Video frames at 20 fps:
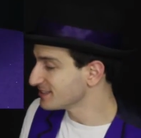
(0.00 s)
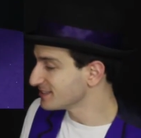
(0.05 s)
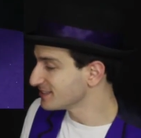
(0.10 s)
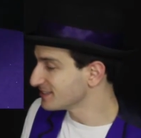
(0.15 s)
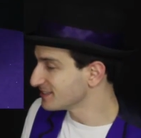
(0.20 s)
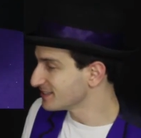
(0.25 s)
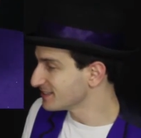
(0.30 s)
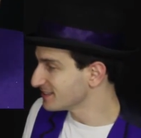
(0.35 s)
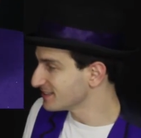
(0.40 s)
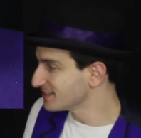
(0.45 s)

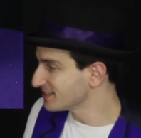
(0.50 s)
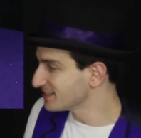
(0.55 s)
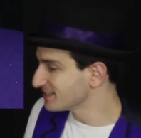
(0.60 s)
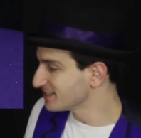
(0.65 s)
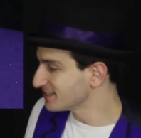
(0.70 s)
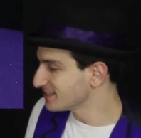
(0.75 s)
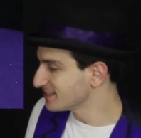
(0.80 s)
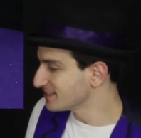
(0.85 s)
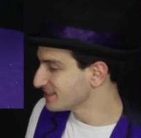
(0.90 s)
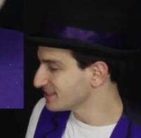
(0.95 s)

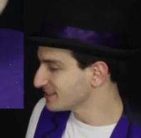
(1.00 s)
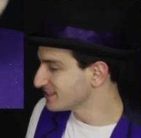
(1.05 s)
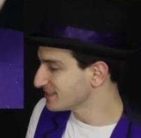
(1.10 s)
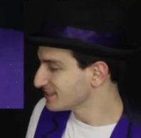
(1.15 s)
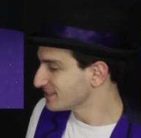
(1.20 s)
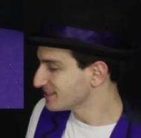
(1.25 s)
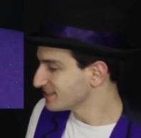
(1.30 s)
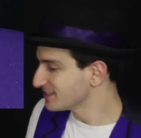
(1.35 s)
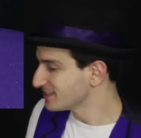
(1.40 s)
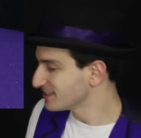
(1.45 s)

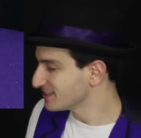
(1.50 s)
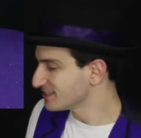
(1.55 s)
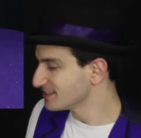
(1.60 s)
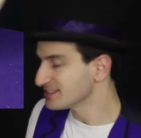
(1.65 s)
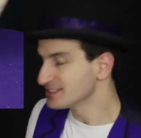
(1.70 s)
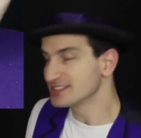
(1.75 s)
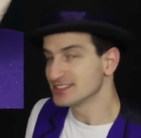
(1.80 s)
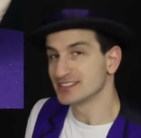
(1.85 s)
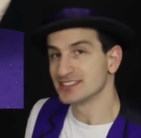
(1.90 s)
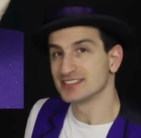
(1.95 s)

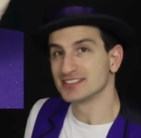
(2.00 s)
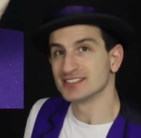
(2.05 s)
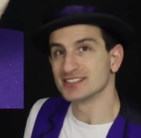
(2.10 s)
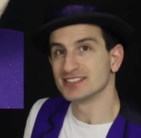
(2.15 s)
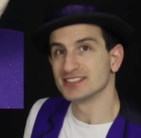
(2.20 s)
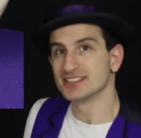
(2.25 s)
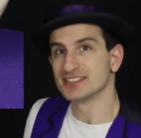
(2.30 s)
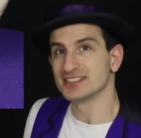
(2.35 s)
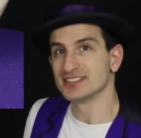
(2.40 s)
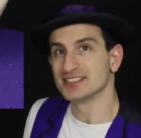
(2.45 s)

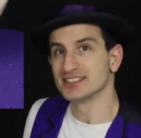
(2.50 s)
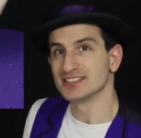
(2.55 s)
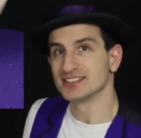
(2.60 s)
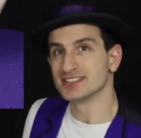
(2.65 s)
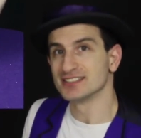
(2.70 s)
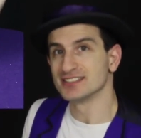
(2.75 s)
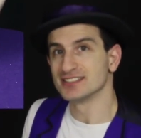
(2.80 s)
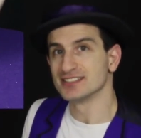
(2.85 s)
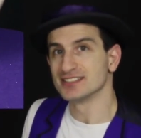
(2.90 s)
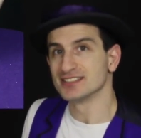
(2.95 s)

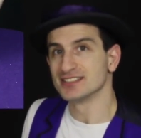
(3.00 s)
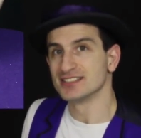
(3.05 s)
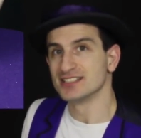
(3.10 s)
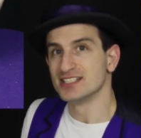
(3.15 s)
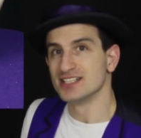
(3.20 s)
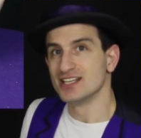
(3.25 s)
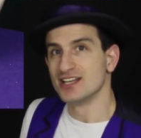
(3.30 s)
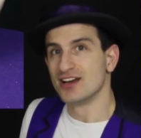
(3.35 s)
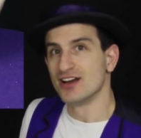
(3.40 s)
Nobody speaks.